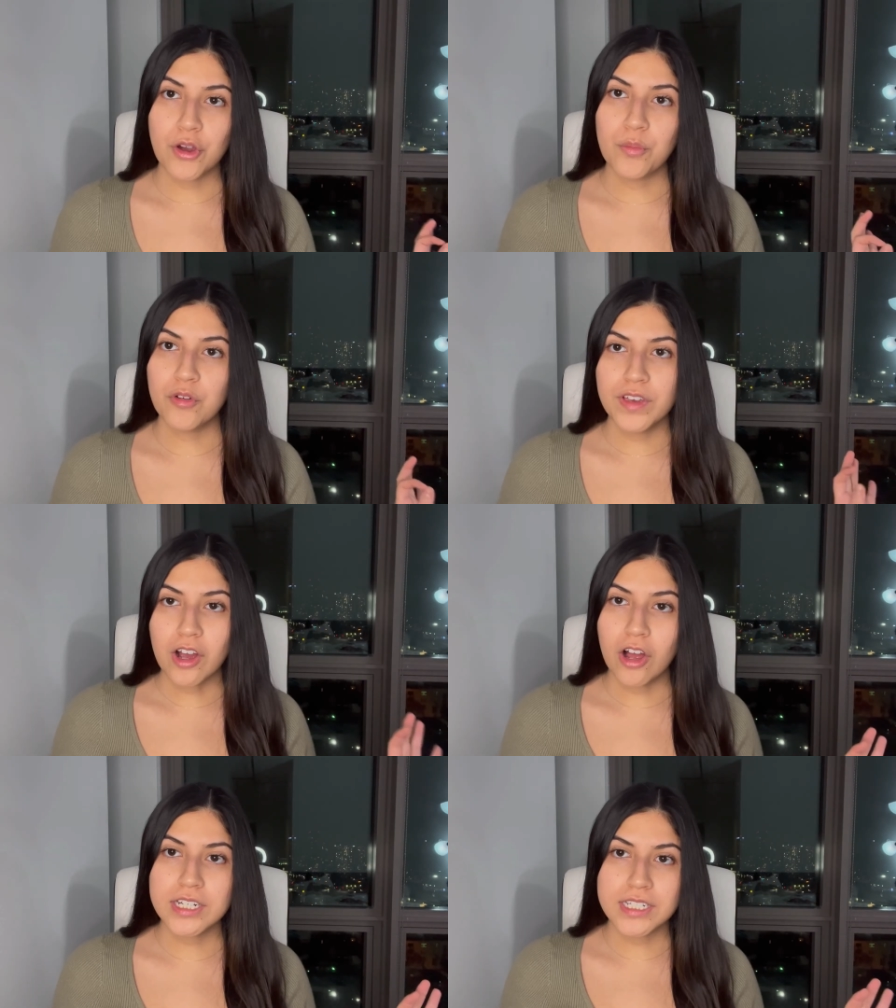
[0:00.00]
moving
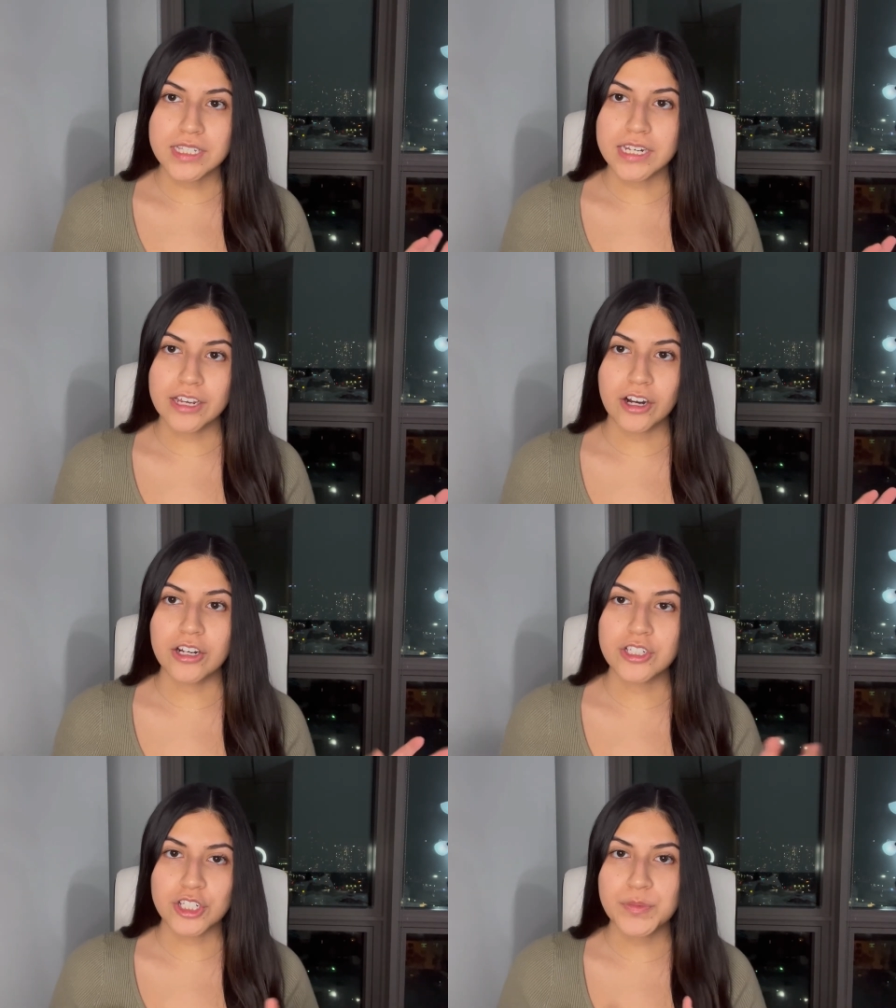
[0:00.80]
on to
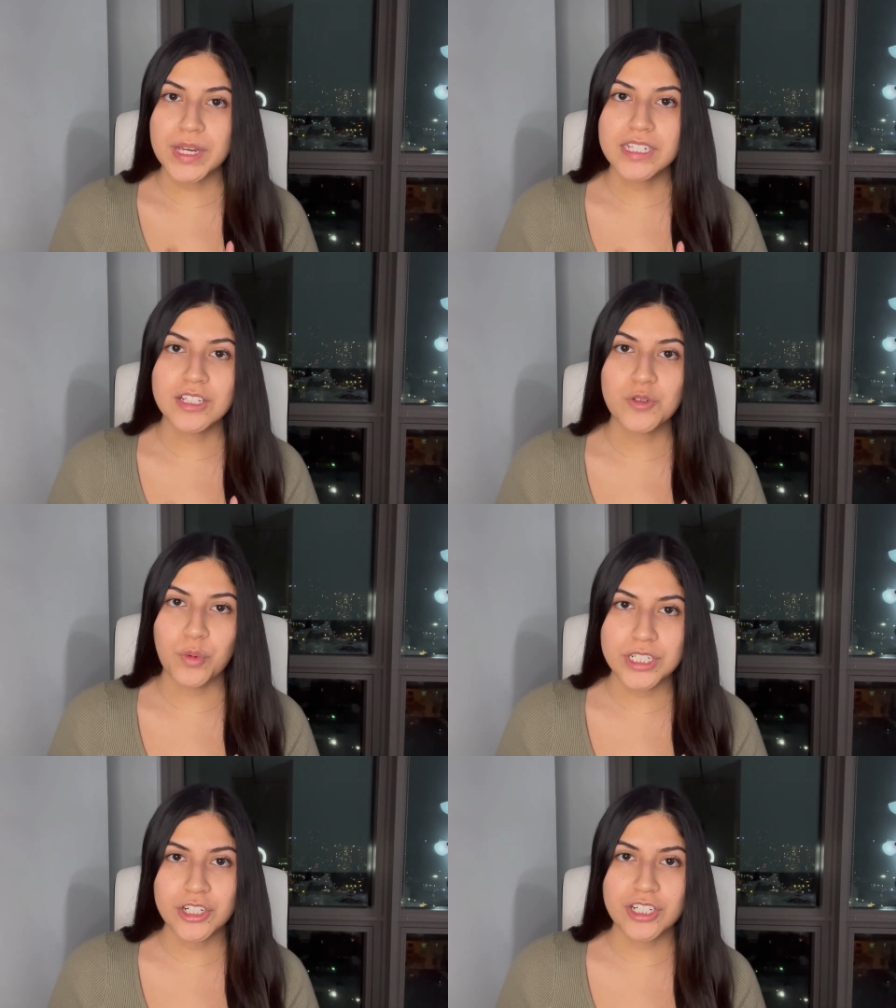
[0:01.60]
sneakers, just because it's
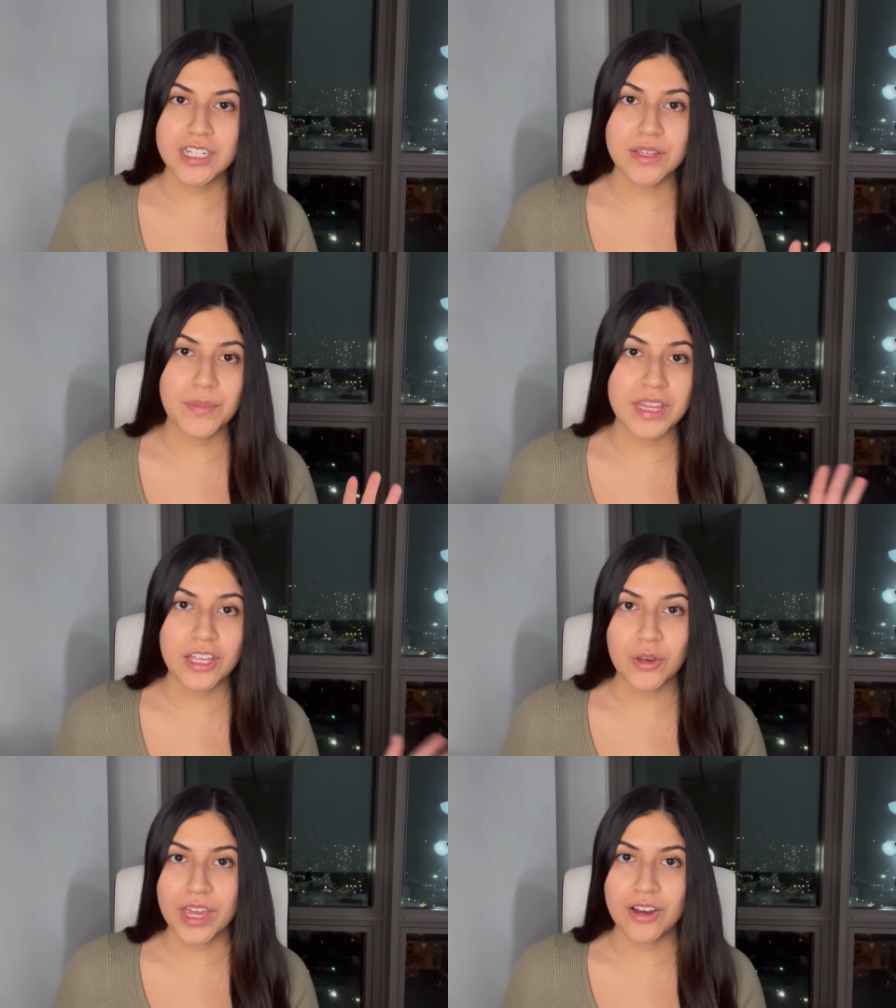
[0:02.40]
winter doesn't mean
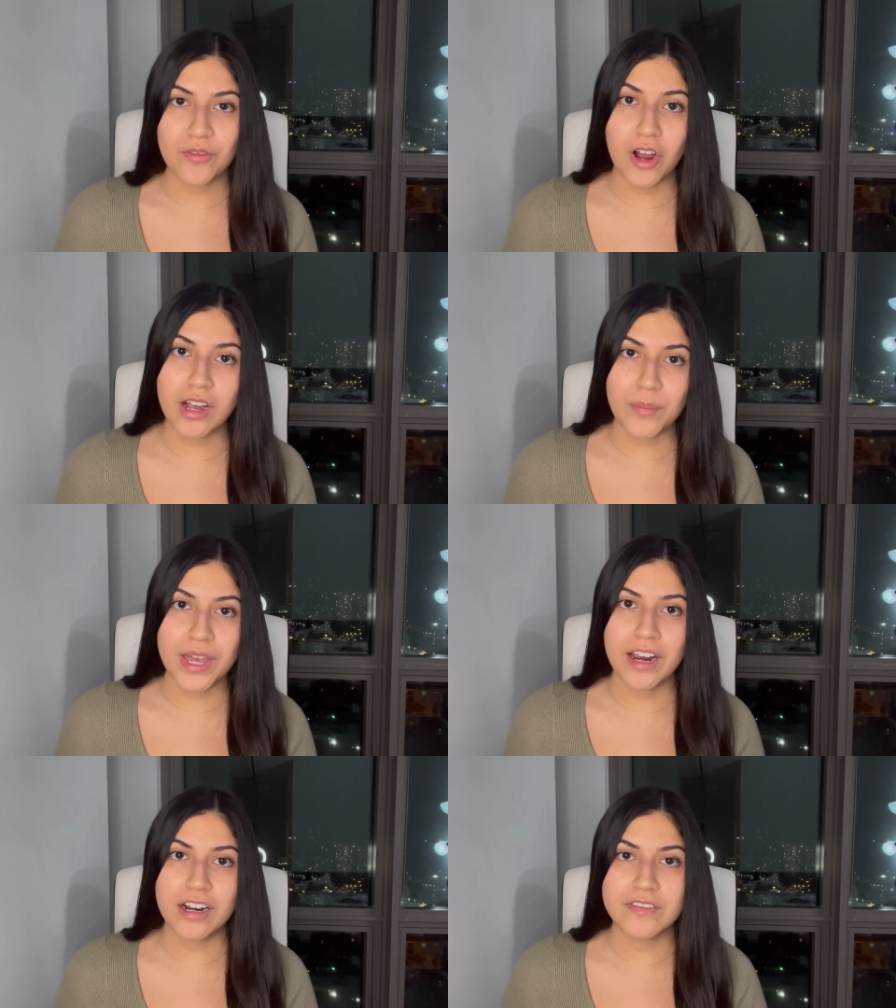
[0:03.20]
that you can't rock a
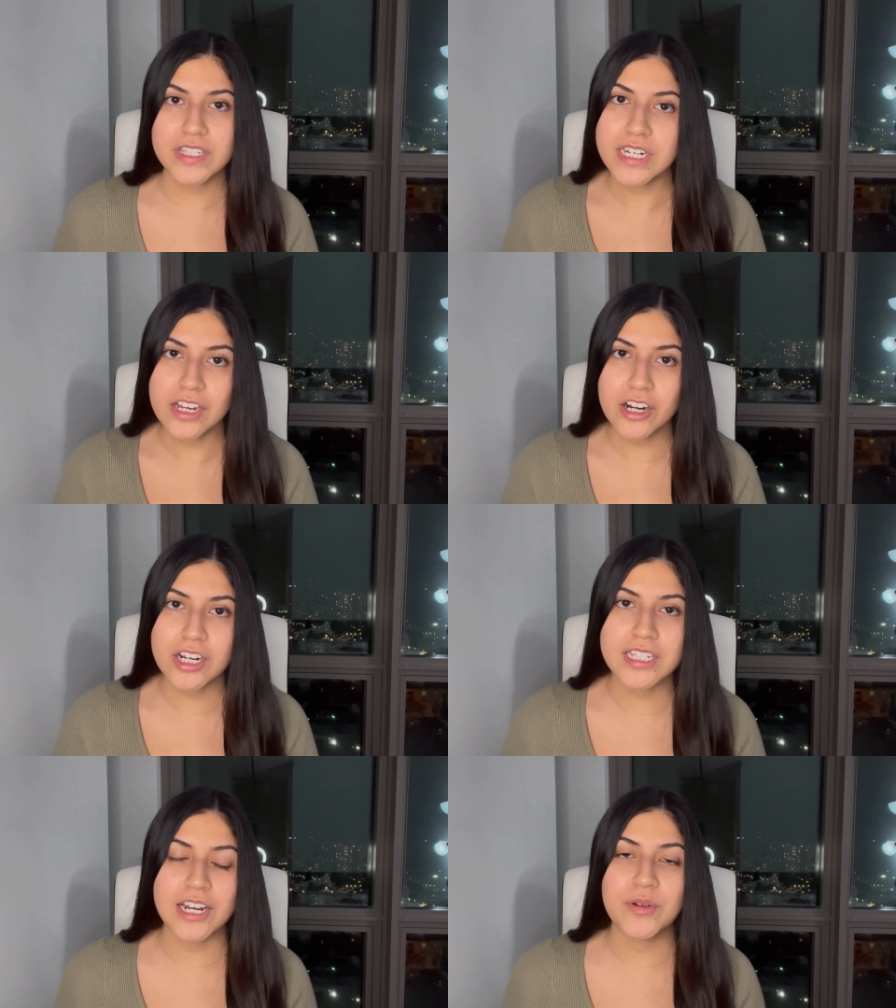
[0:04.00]
pair of
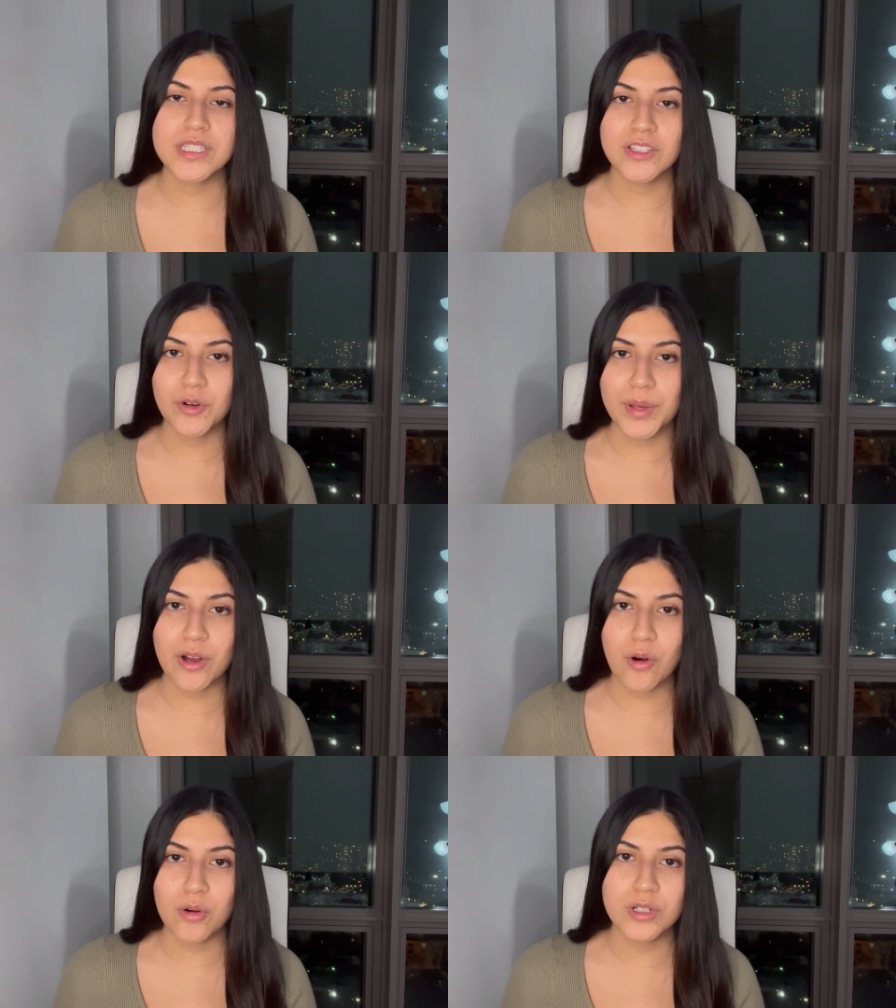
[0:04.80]
sneakers. I know it's a little bit
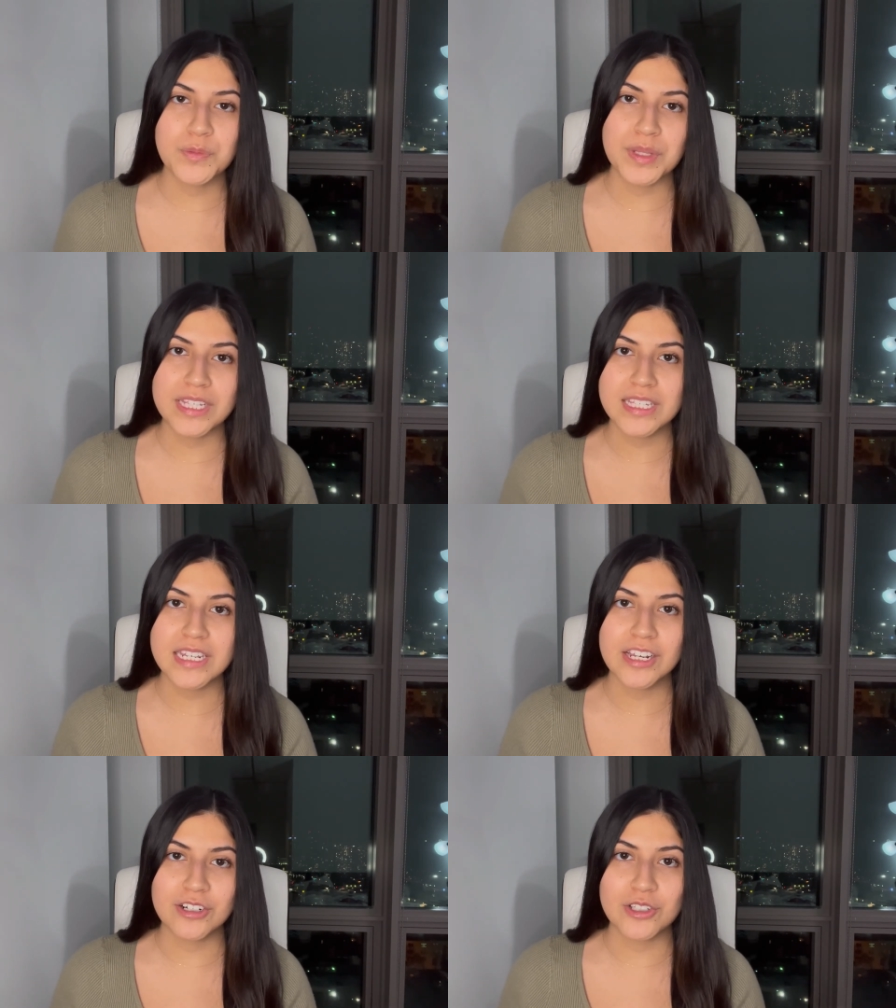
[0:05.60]
cold, but these
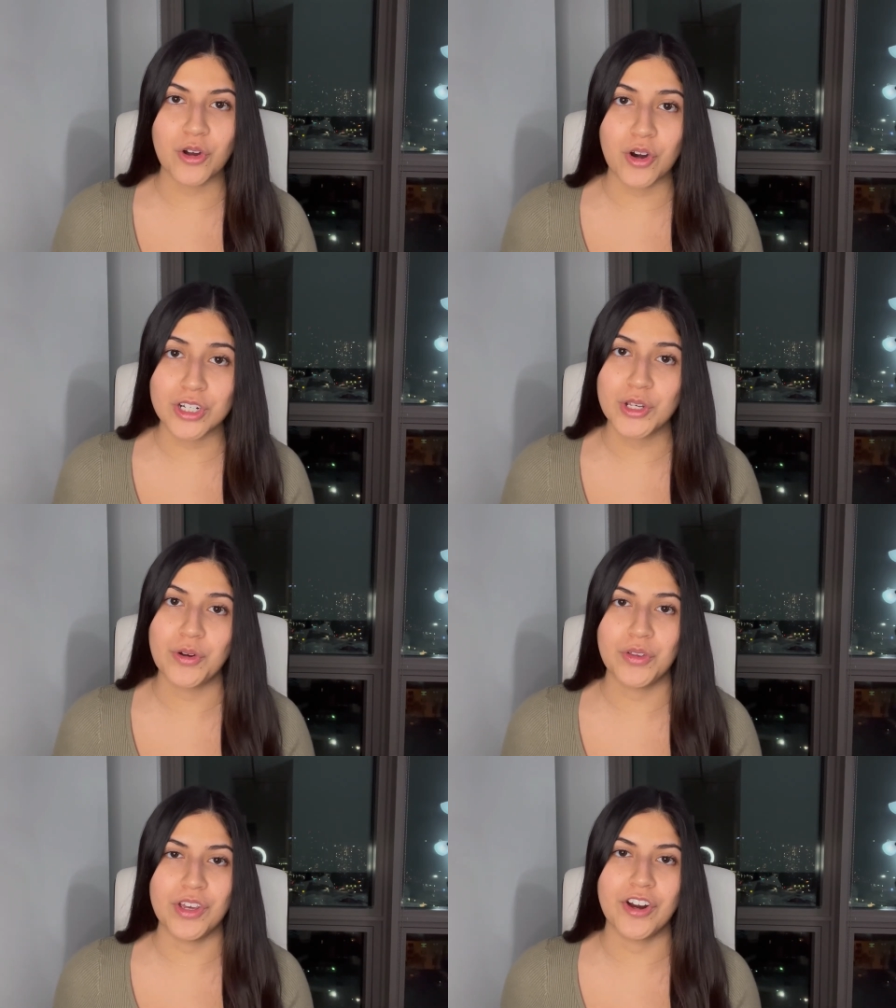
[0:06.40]
sneakers are
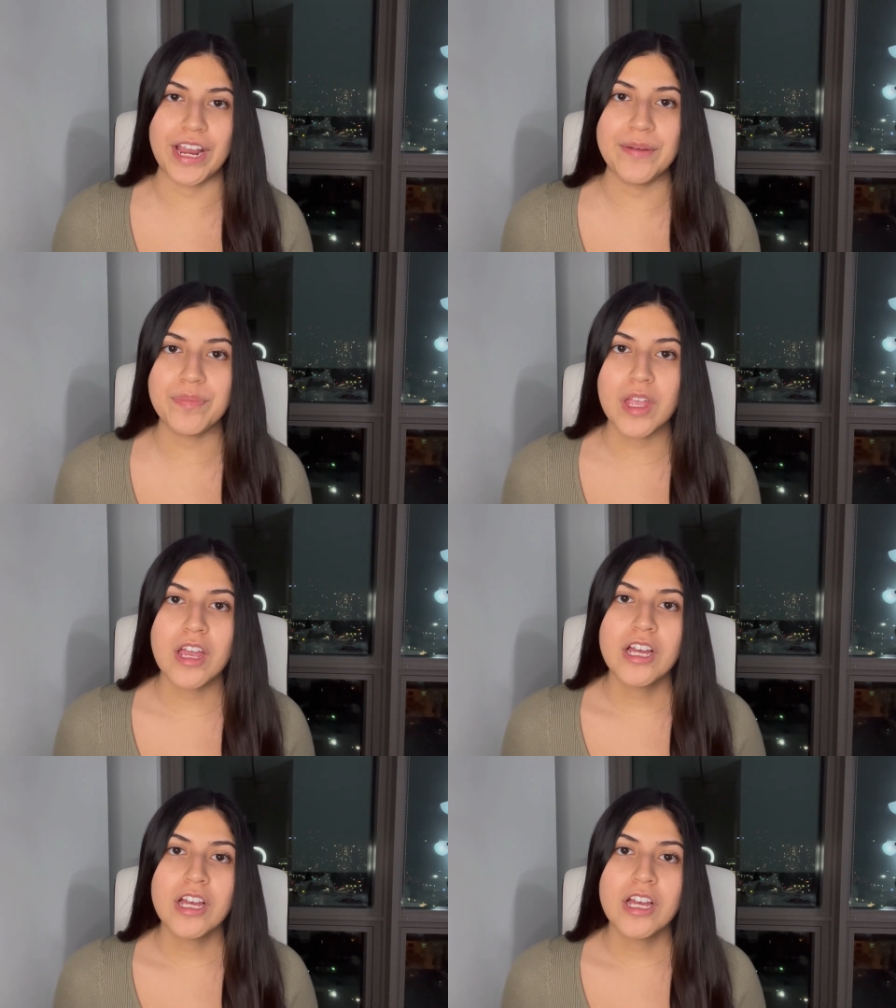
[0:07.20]
totally great.